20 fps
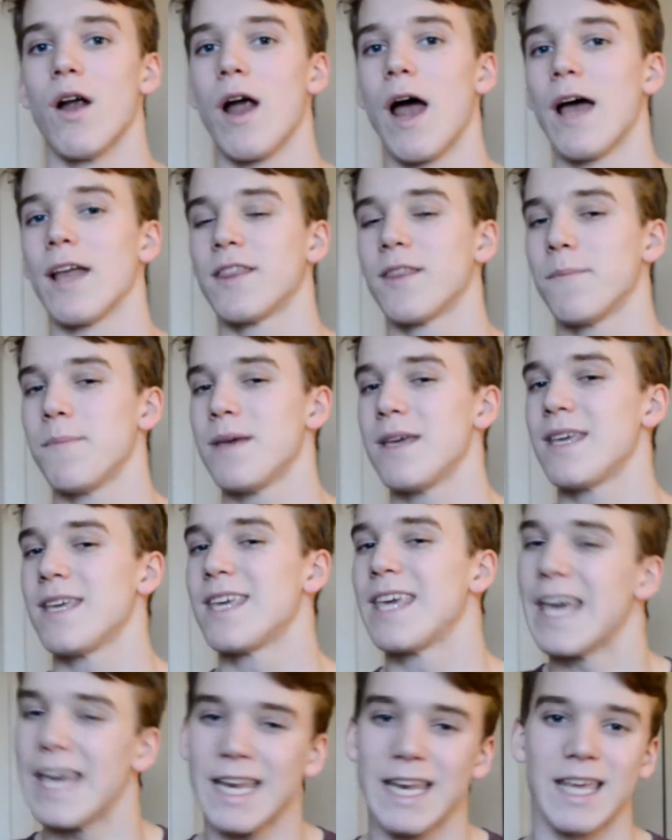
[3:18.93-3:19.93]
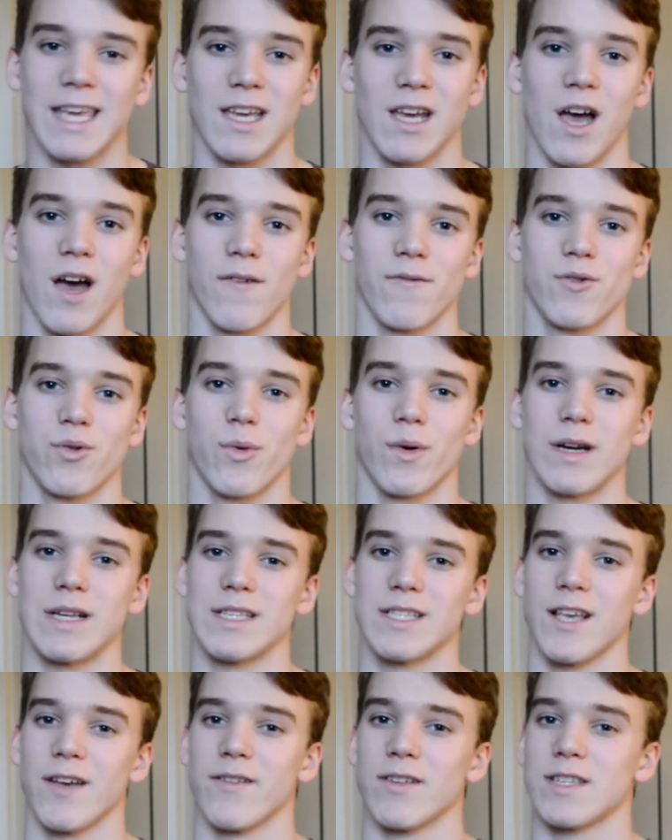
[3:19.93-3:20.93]
at the beginning of
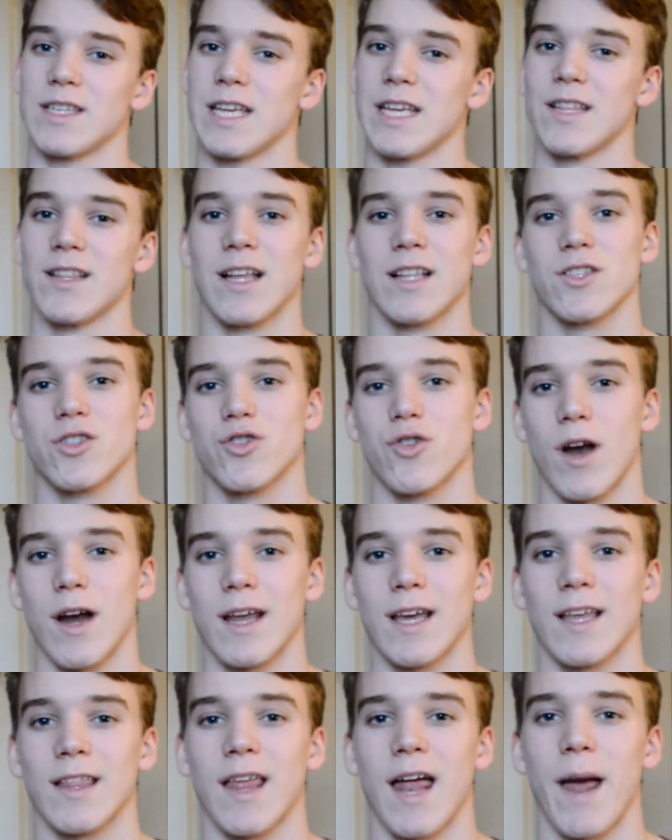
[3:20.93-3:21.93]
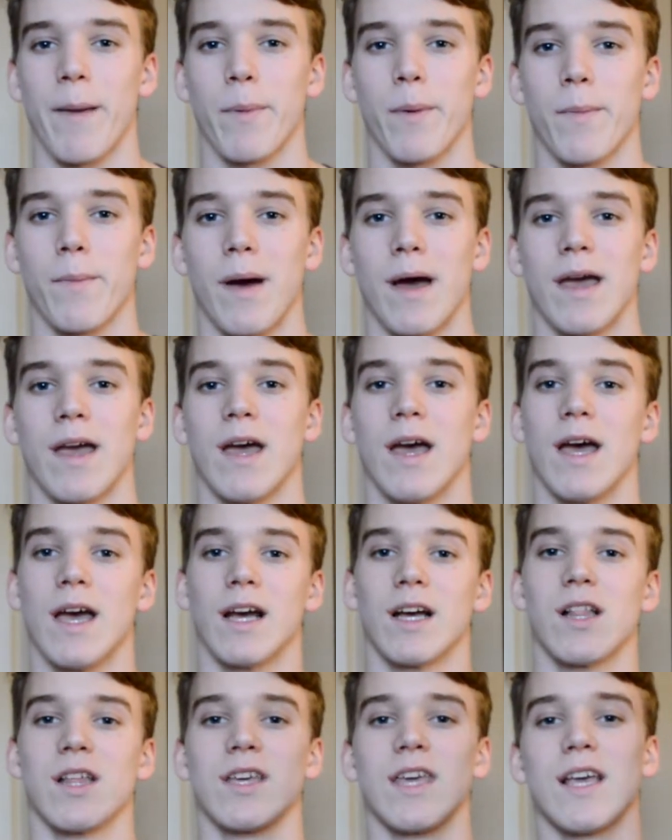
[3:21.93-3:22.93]
2017. Let's try to get that happen by
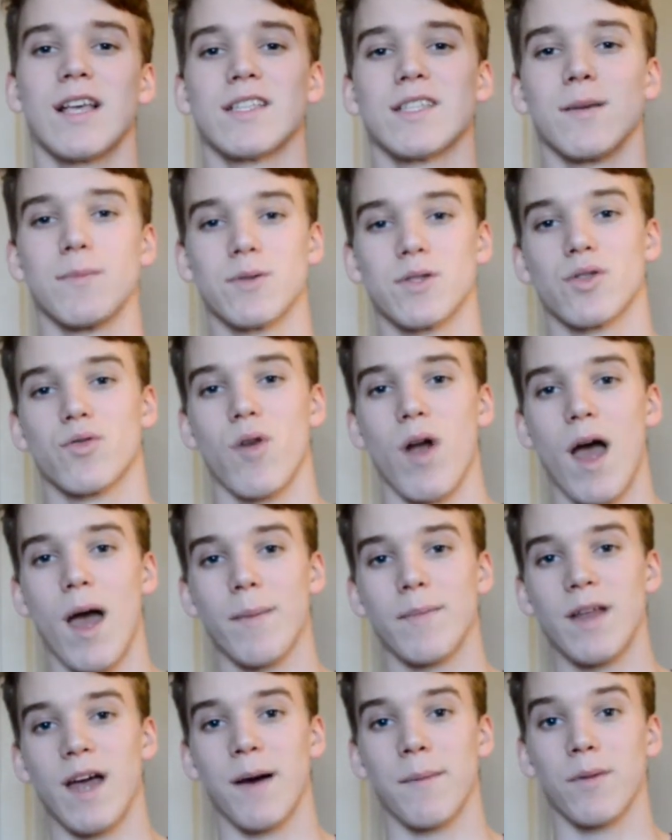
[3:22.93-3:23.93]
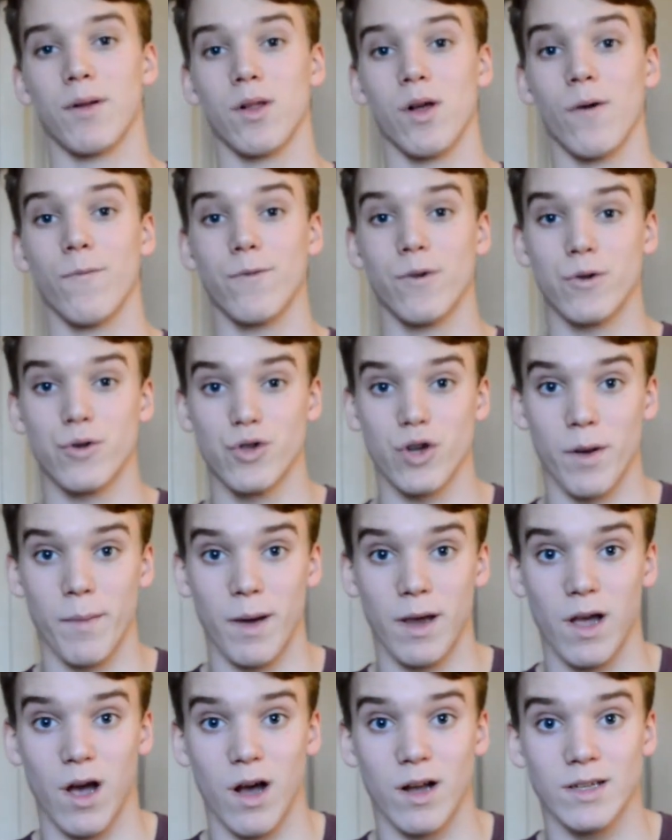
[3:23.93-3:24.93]
clicking subscribe down below if you enjoy
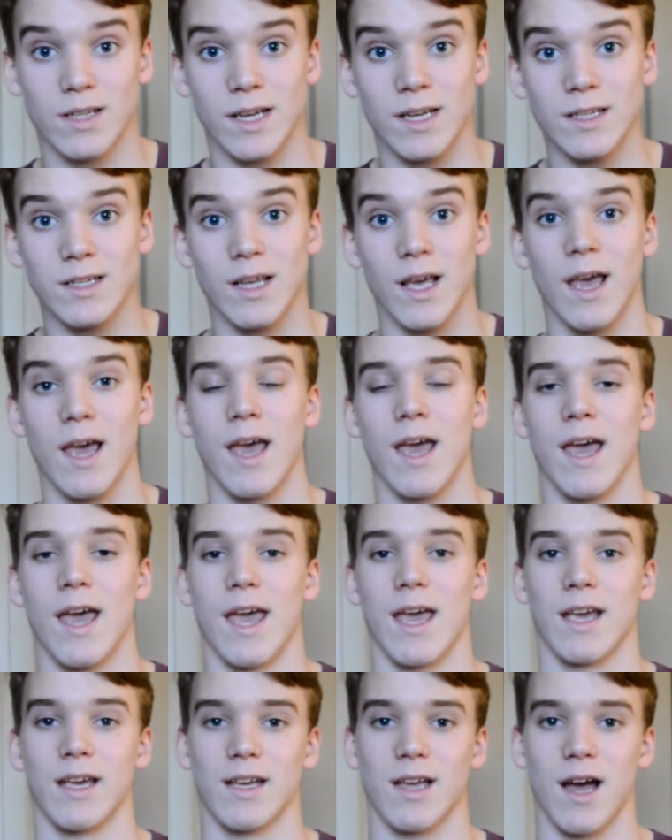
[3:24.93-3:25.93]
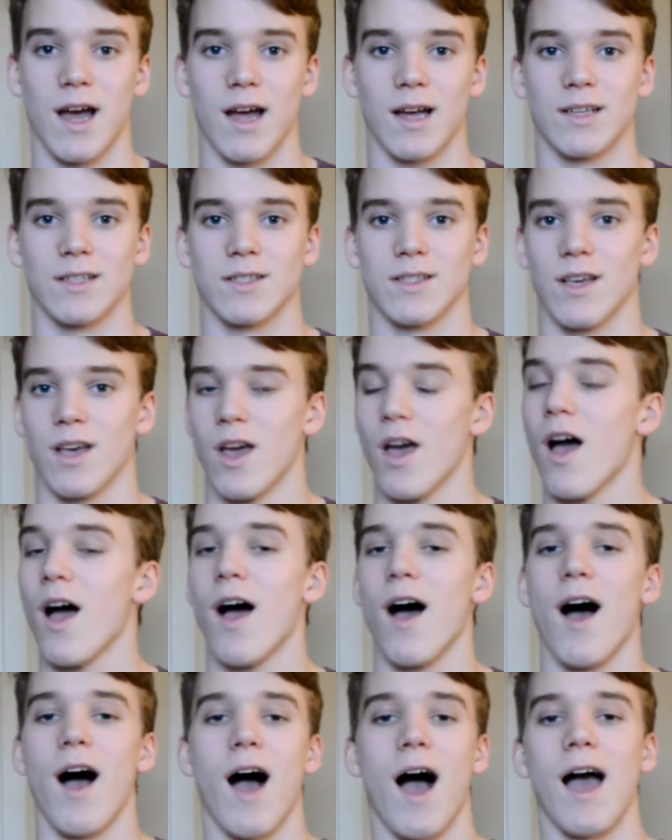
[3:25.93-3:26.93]
my content. And guys,
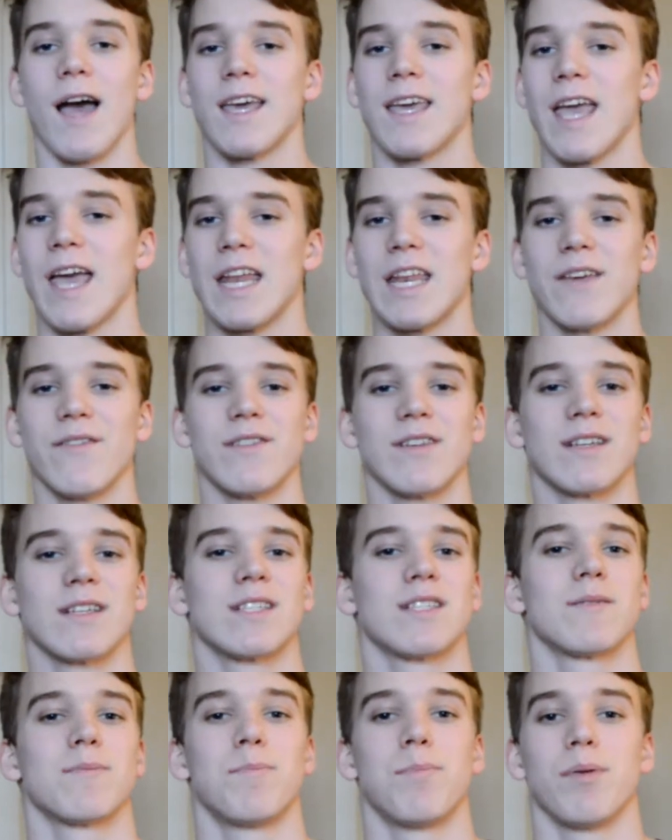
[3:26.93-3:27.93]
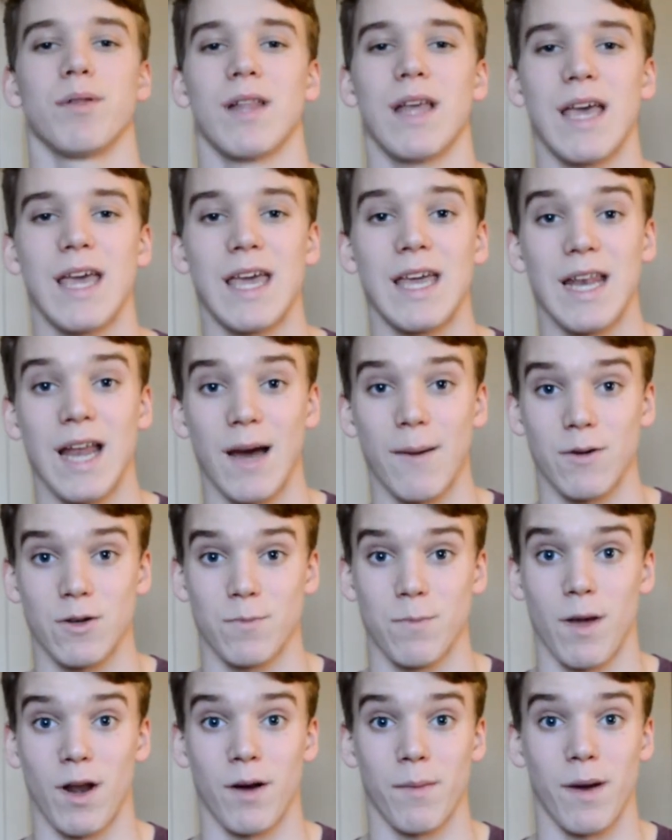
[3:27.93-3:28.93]
I can't even explain how
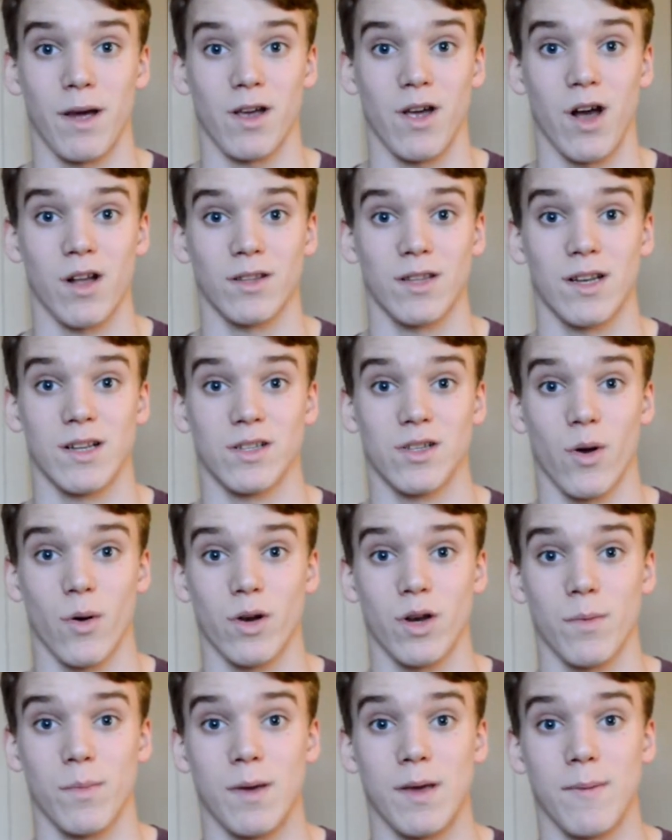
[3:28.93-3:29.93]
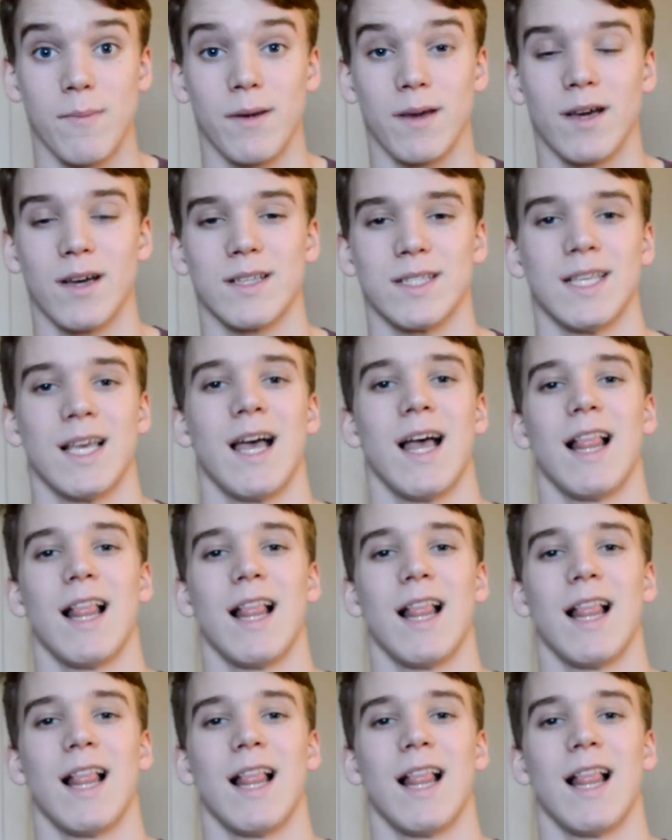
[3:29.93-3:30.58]
much better my content is going to be, because